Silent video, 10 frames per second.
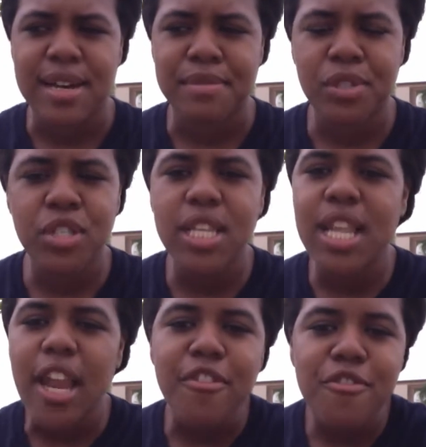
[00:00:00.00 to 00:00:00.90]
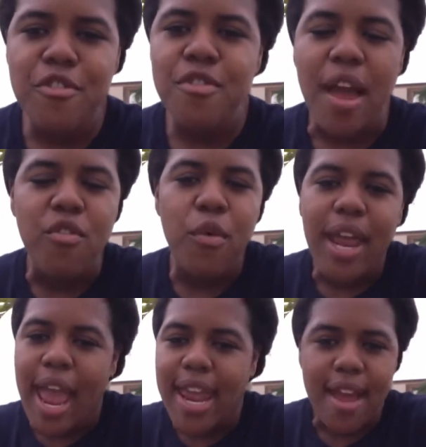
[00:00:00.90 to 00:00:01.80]
So just a lot of food. Everyone
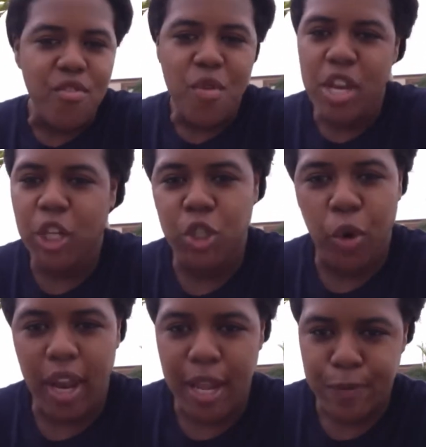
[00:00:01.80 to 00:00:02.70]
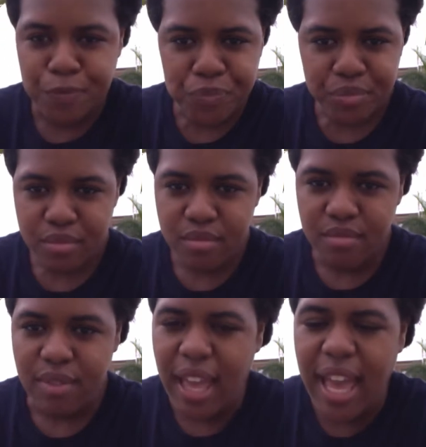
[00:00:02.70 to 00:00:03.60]
ate, everyone enjoyed it.
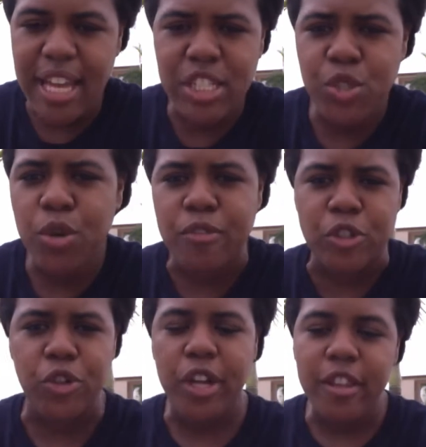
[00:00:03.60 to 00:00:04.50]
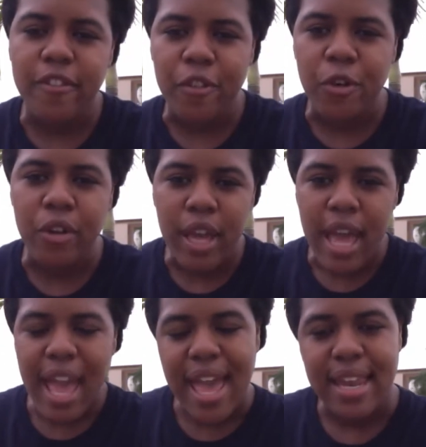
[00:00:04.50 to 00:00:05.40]
And sort of during the food
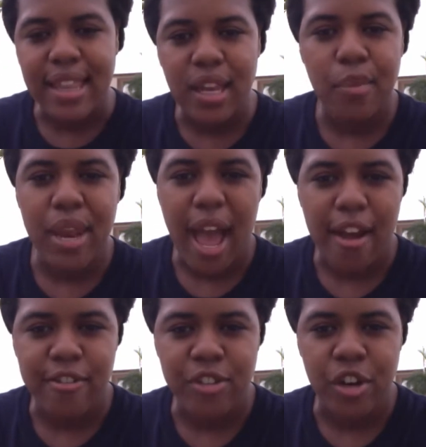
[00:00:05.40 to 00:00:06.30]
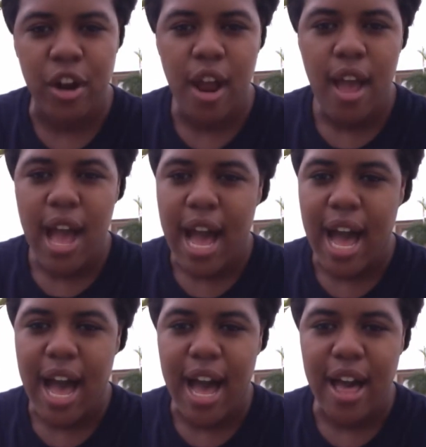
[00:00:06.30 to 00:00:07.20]
and a little bit after,
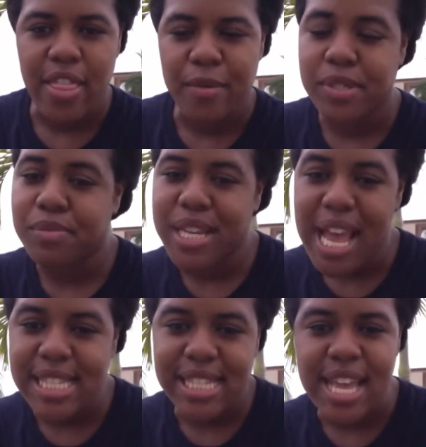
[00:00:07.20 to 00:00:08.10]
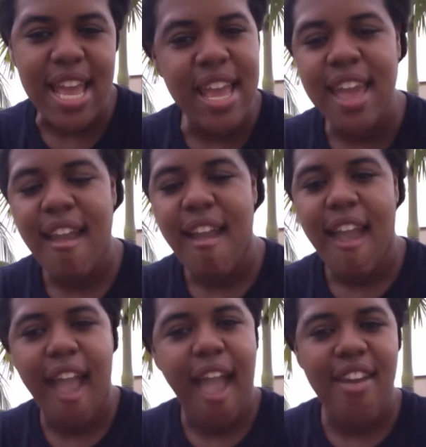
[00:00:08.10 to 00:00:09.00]
there was some dancing
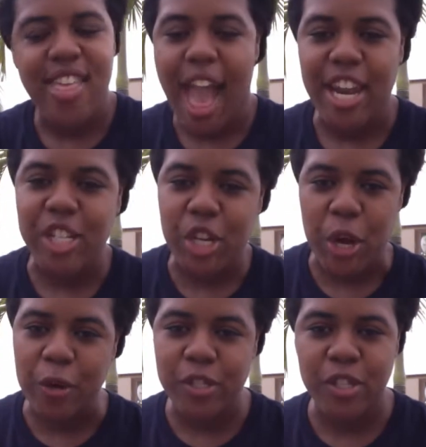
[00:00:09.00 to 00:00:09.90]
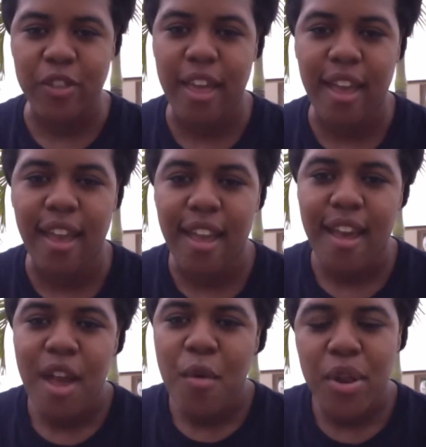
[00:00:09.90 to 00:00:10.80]
and they had a toast. So they
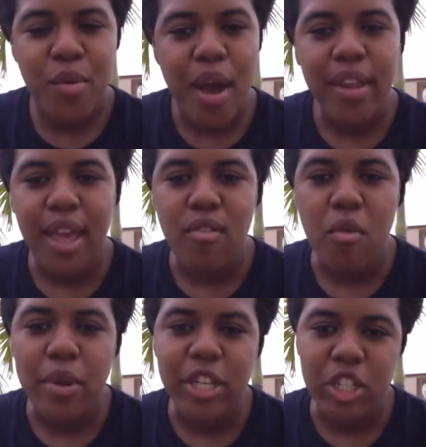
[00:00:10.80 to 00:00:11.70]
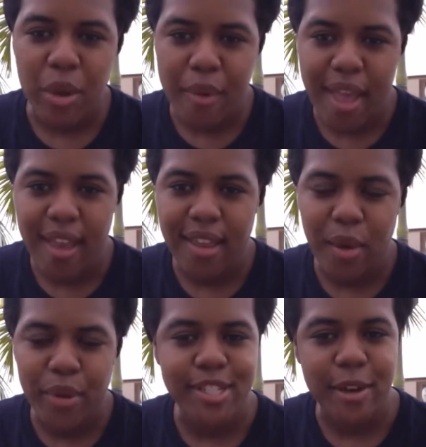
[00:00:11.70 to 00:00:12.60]
went around and gave everyone champagne
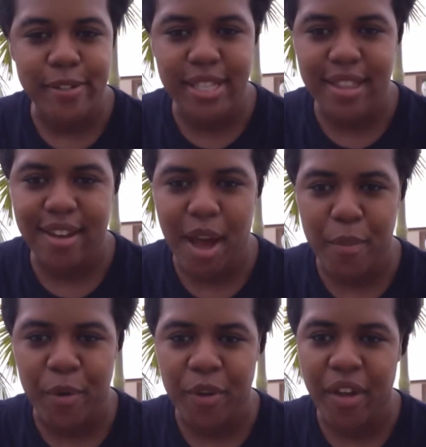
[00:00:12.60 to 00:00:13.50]
and we toasted the couple.